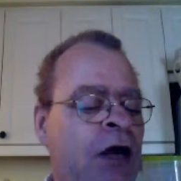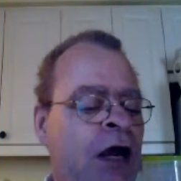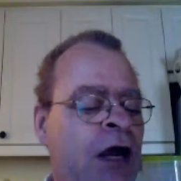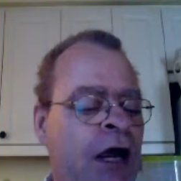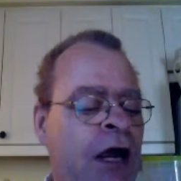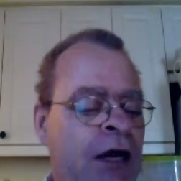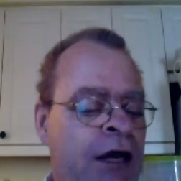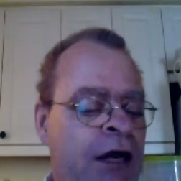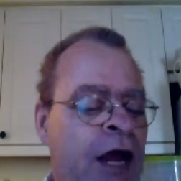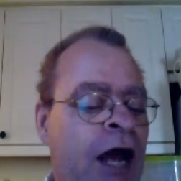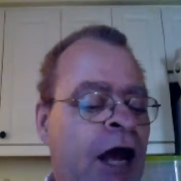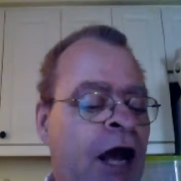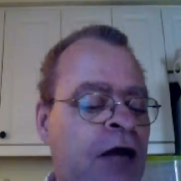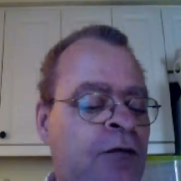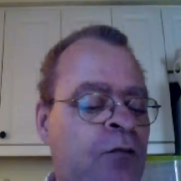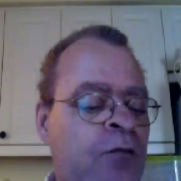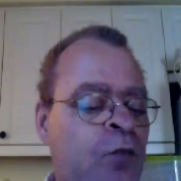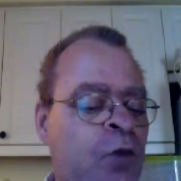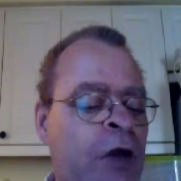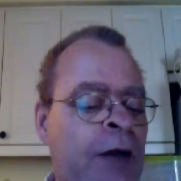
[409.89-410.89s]
and had
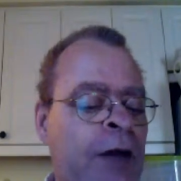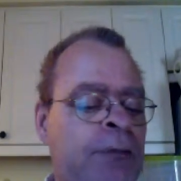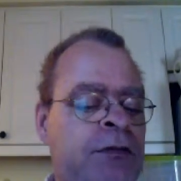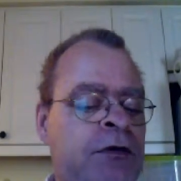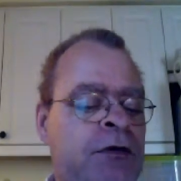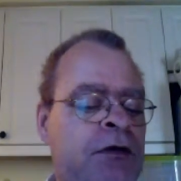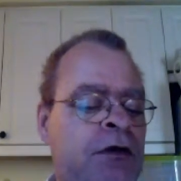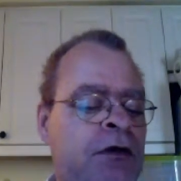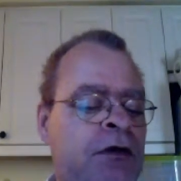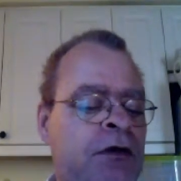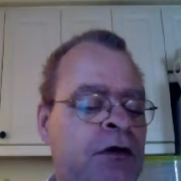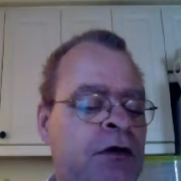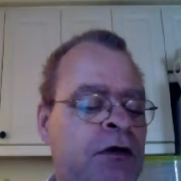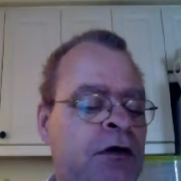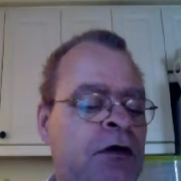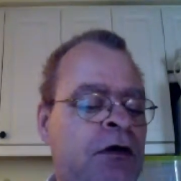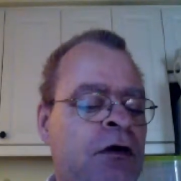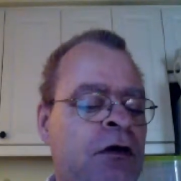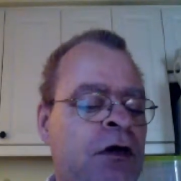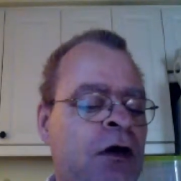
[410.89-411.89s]
him whipped.
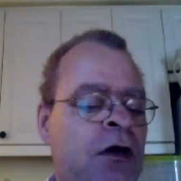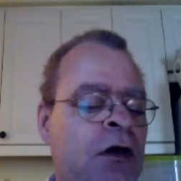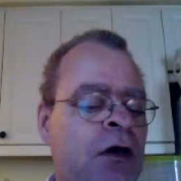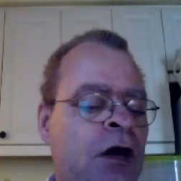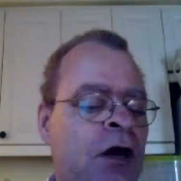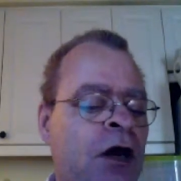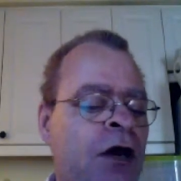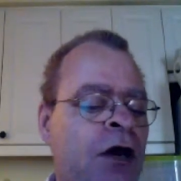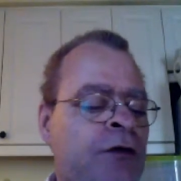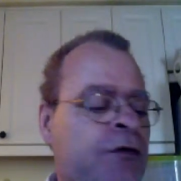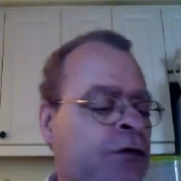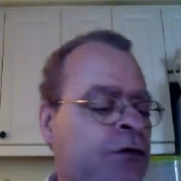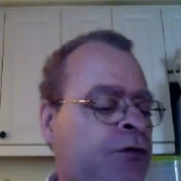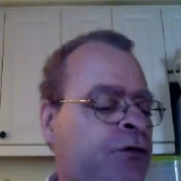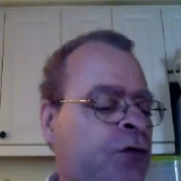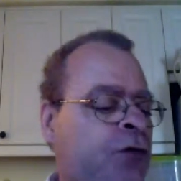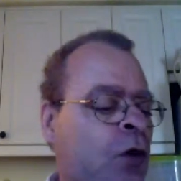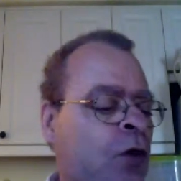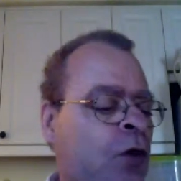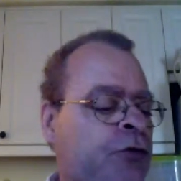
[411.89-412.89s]
The
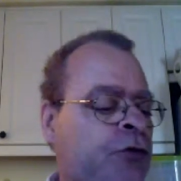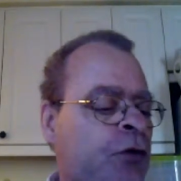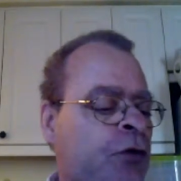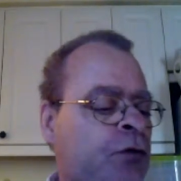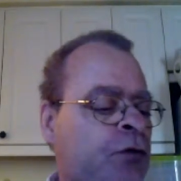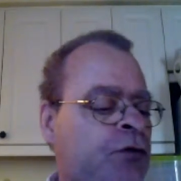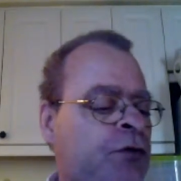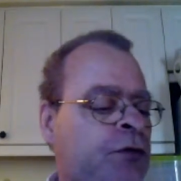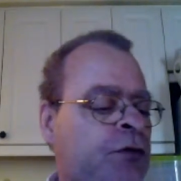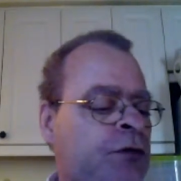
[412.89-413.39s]
soldiers,